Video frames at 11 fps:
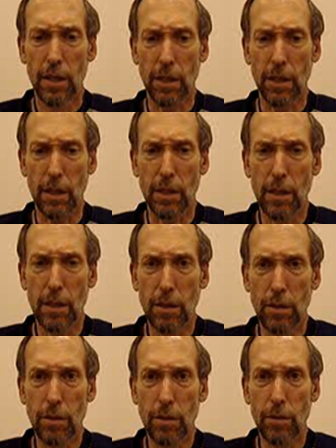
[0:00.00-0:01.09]
to
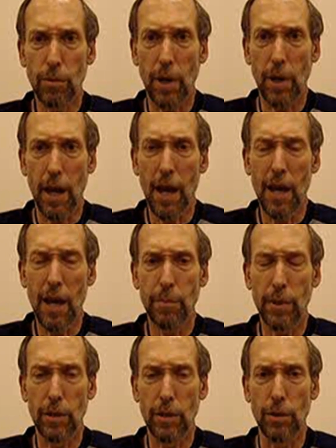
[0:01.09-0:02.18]
continue to do what I had
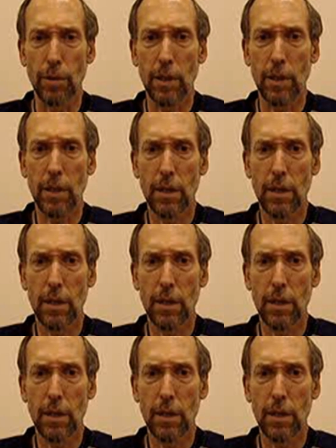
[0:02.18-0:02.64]
been doing,